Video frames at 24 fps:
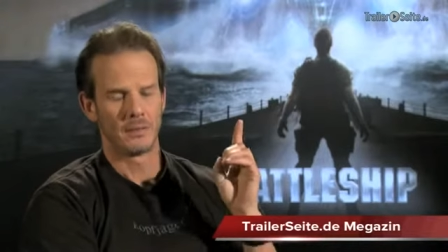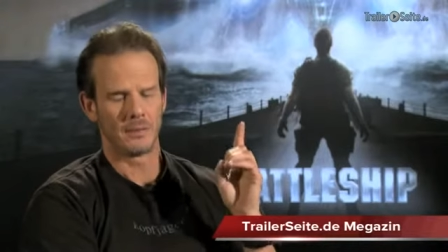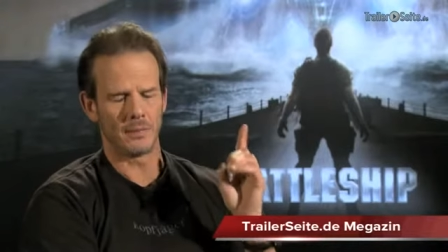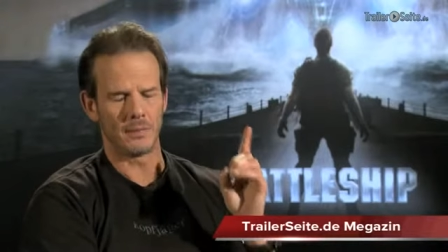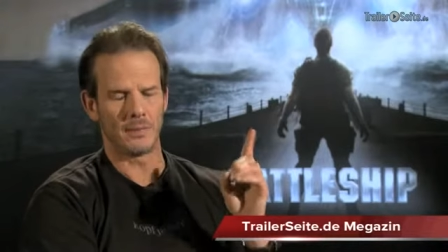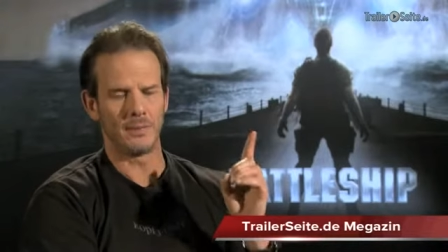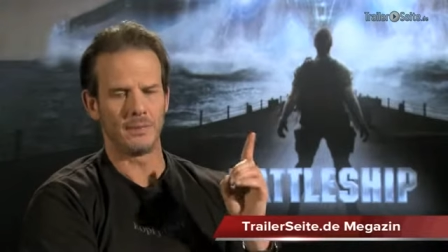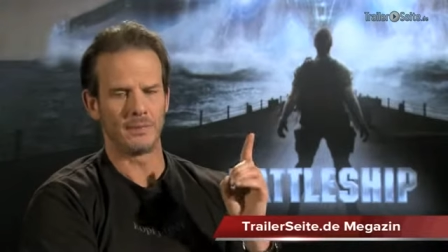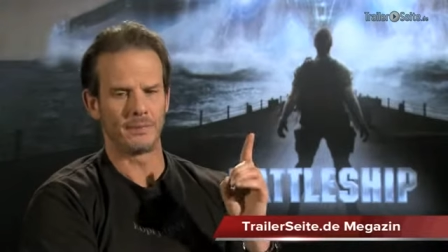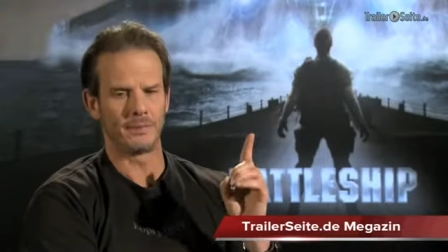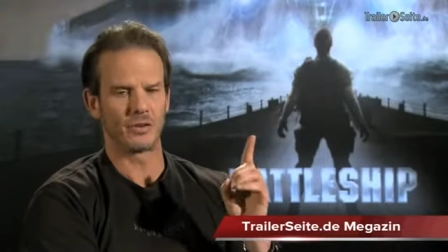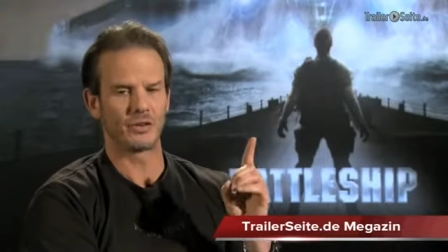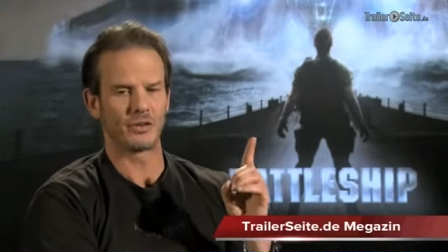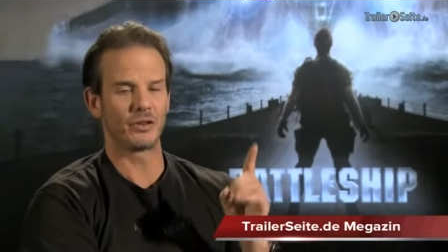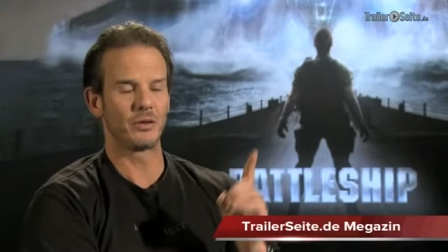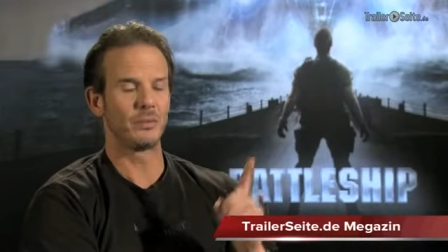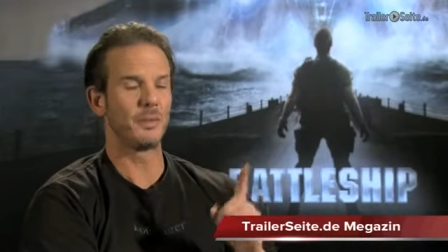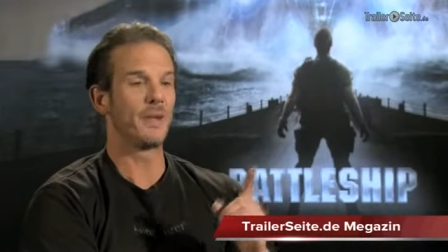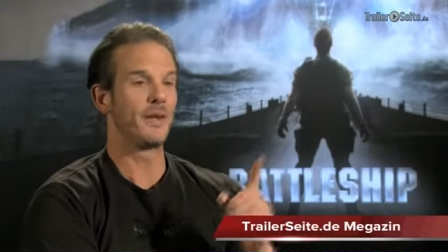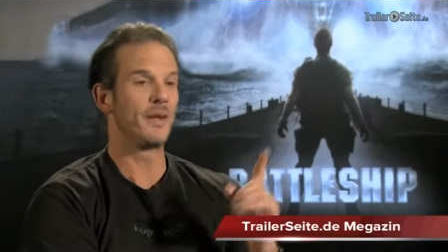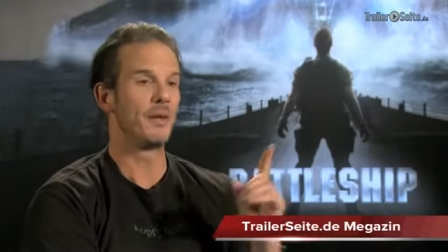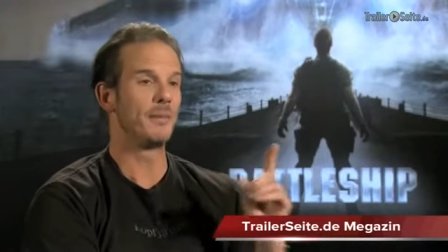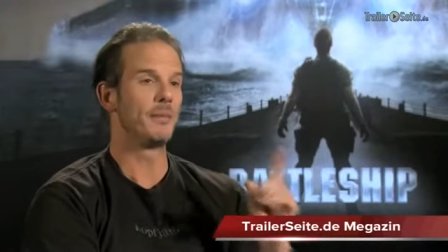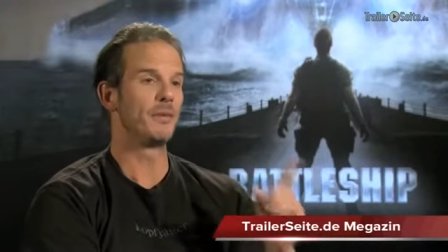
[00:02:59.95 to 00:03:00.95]
Excuse
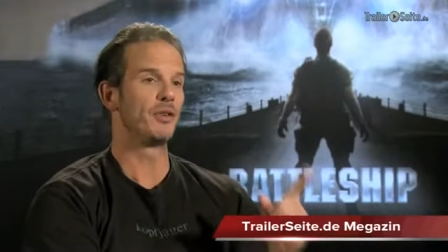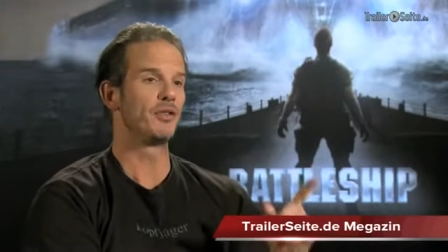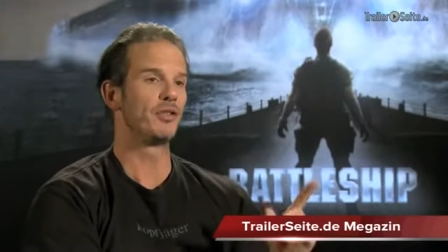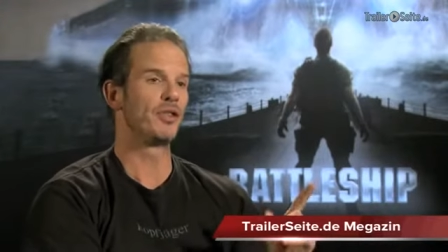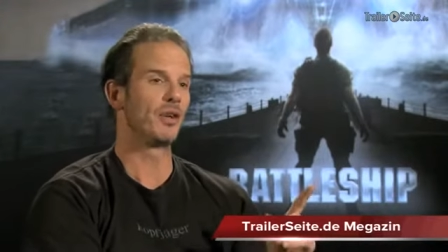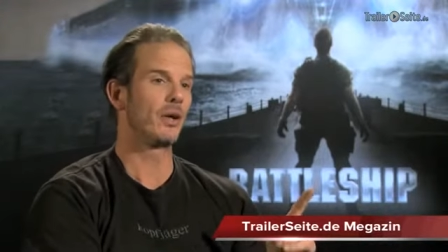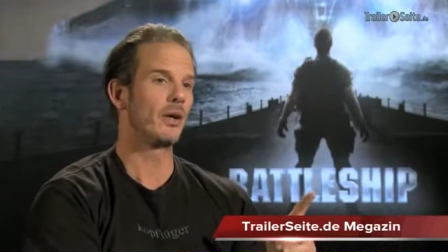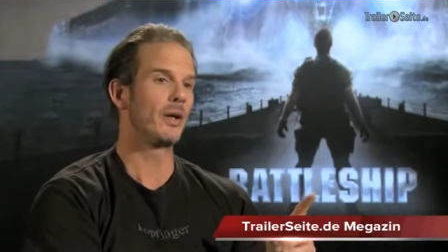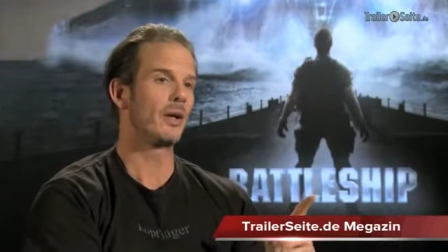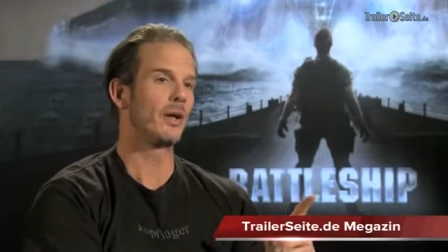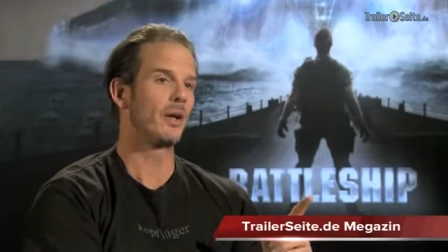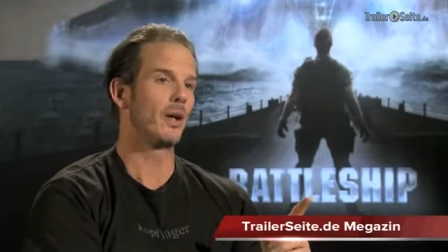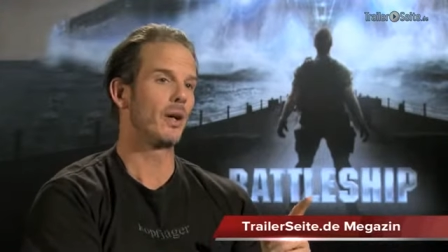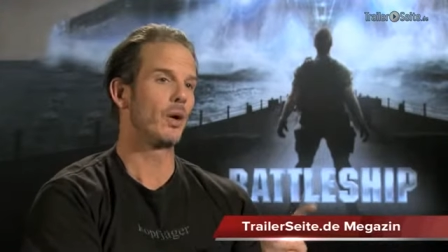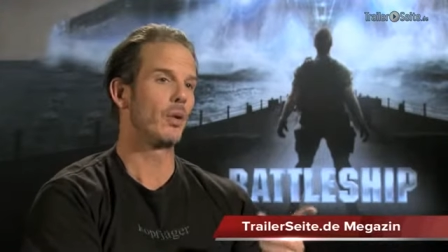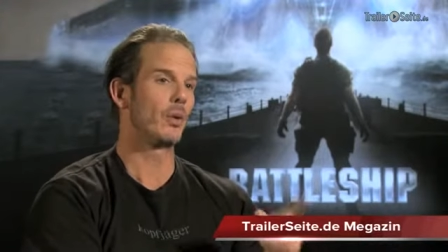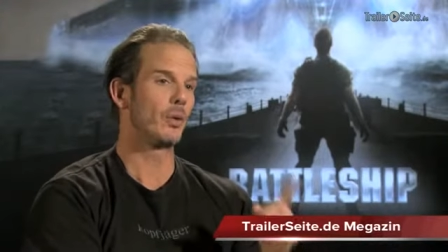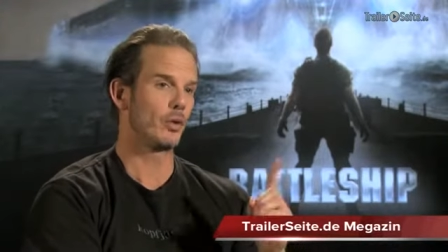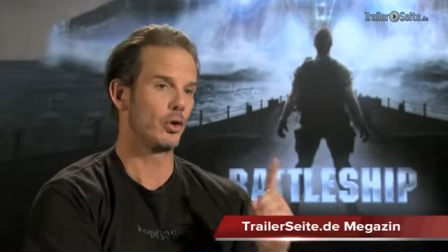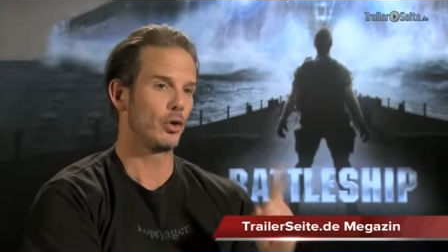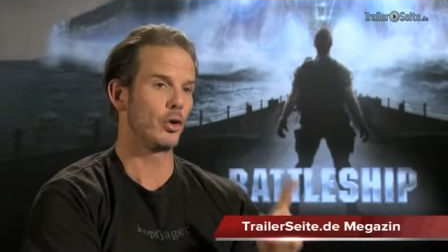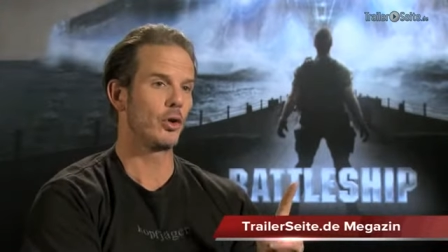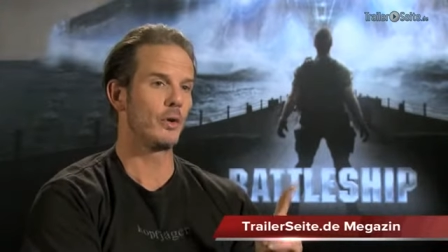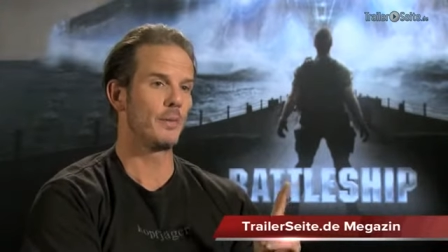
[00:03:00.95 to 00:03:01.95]
me. The Missouri,
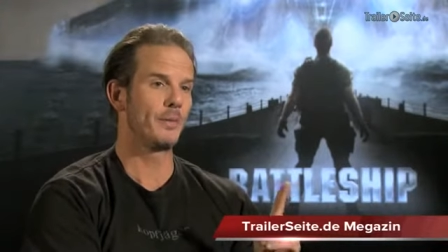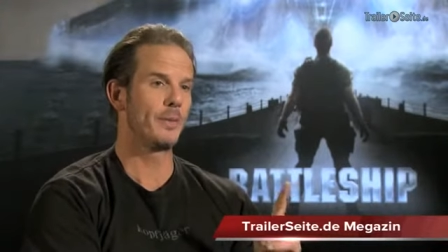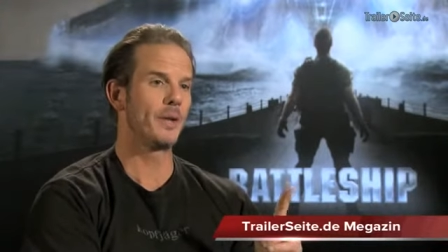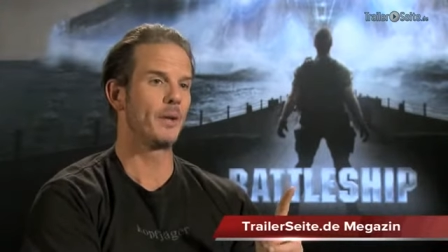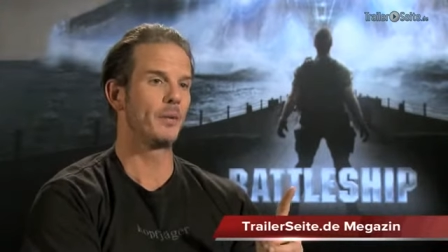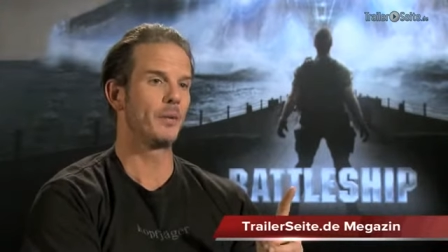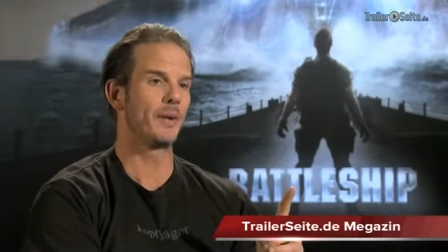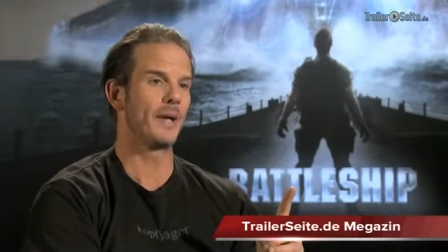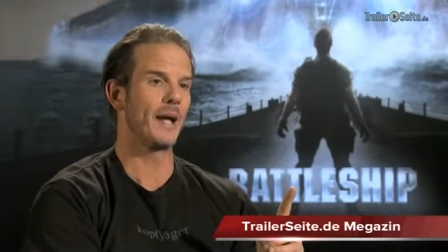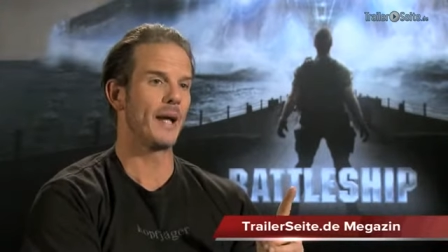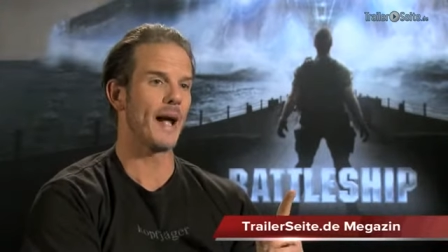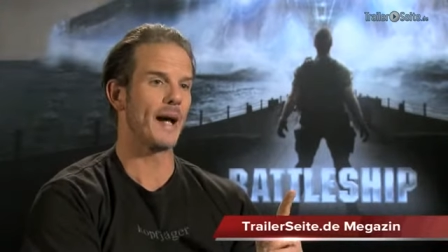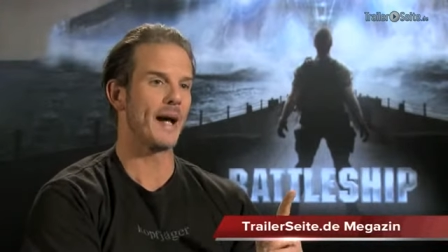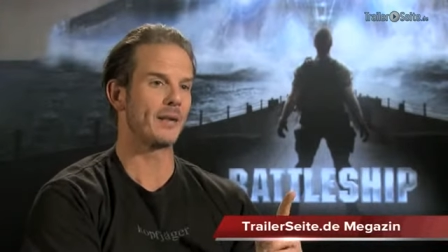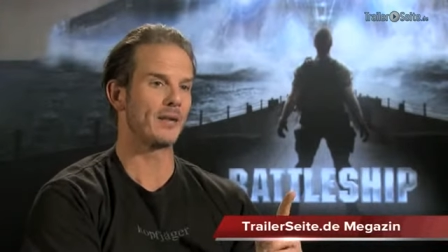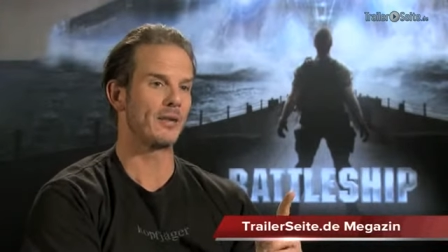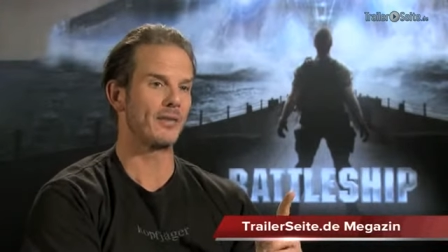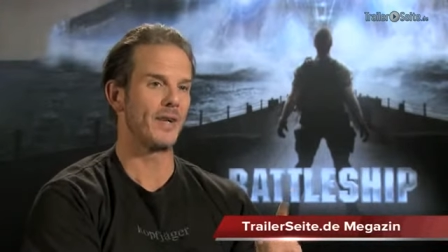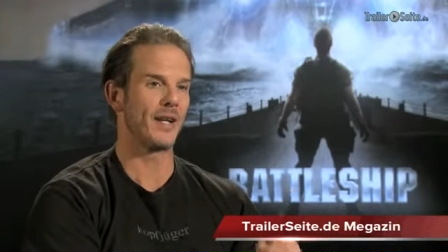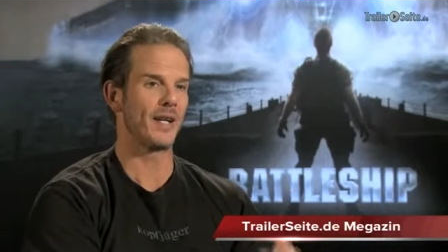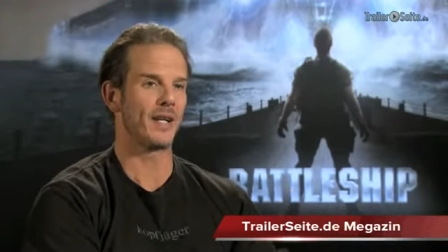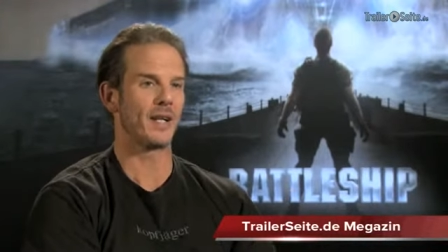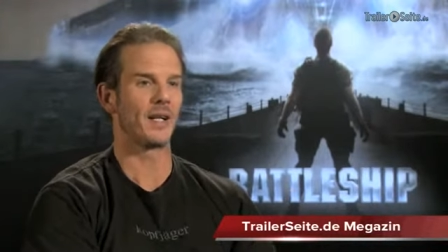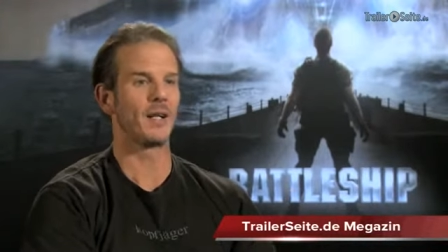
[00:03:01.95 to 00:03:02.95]
though, could be
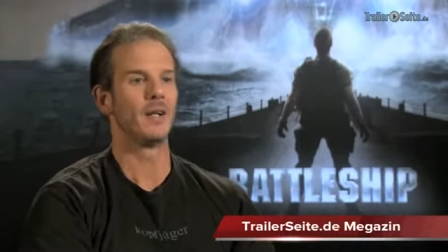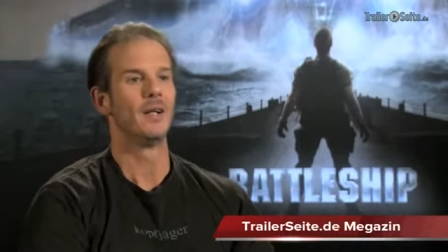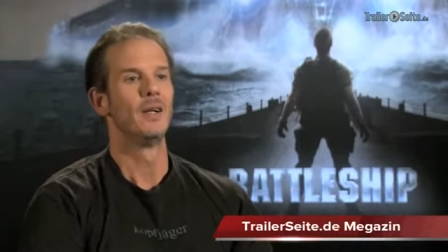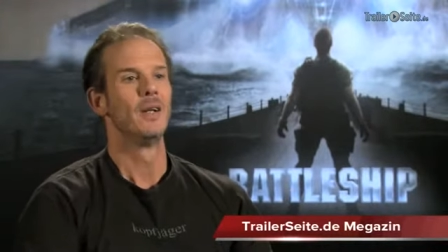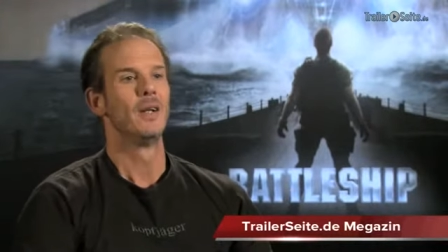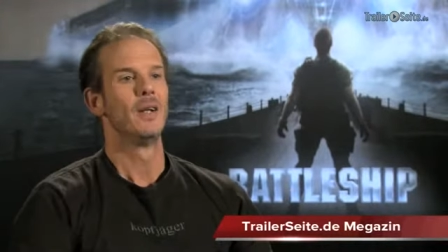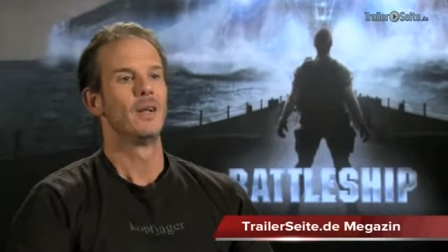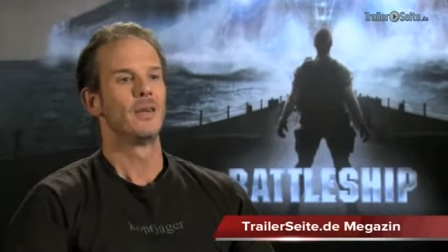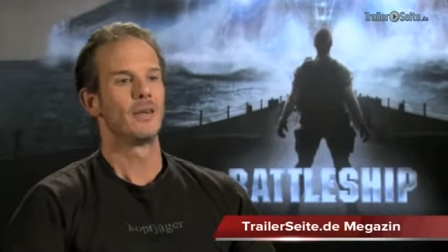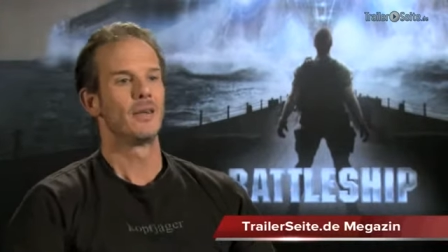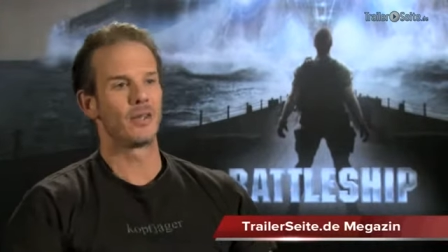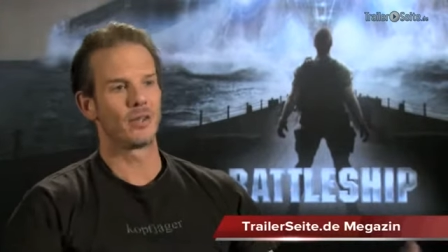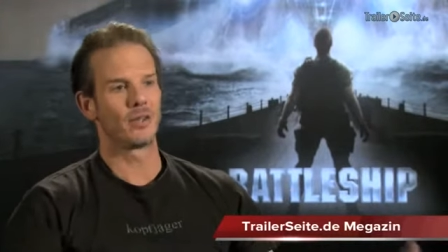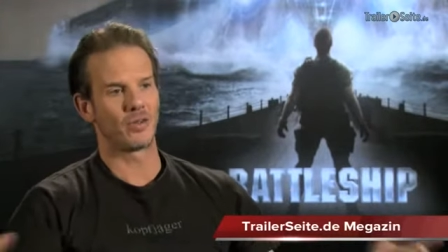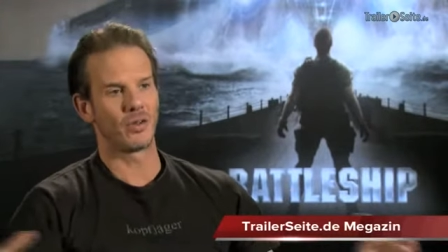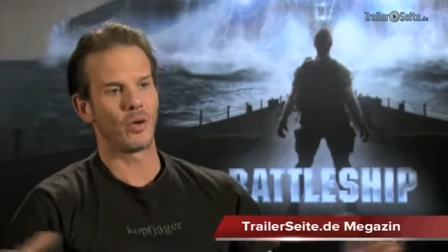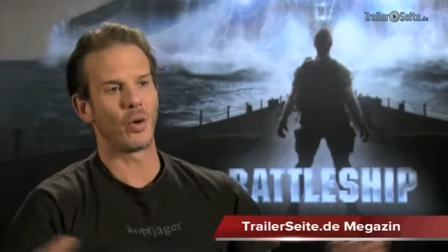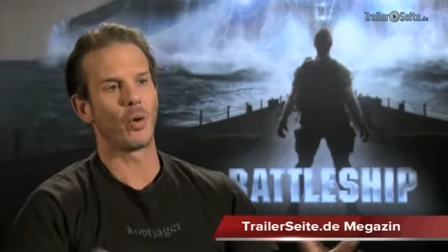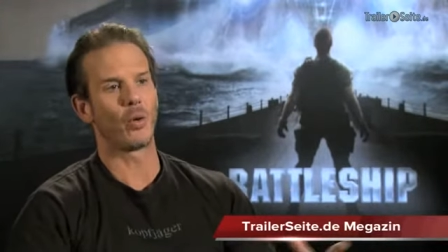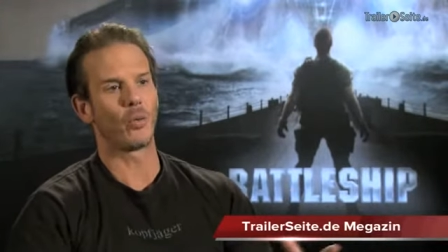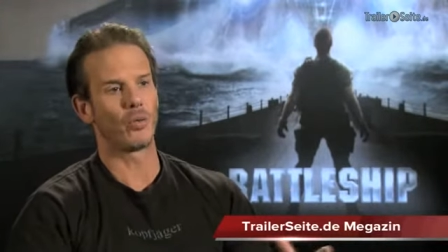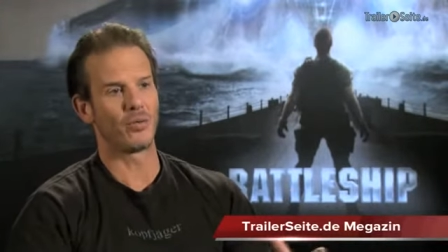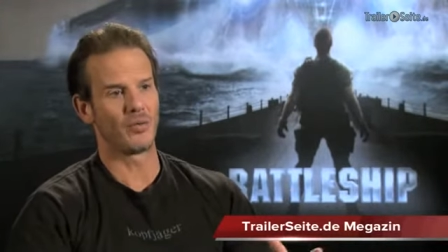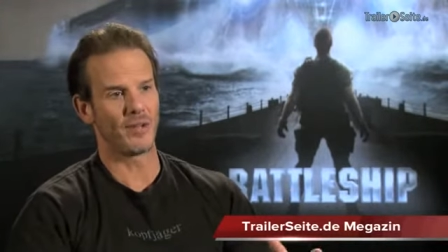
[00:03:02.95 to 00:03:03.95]
reactivated. There's
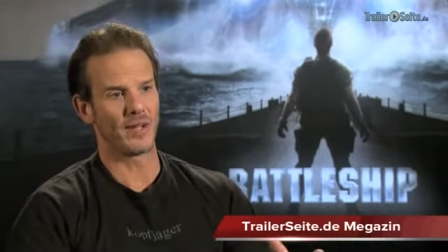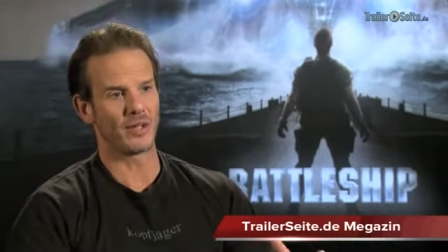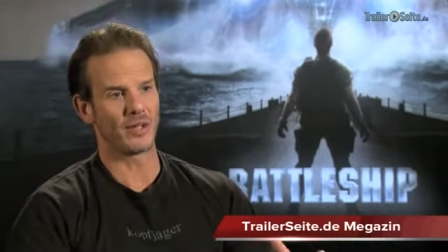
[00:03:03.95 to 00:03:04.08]
old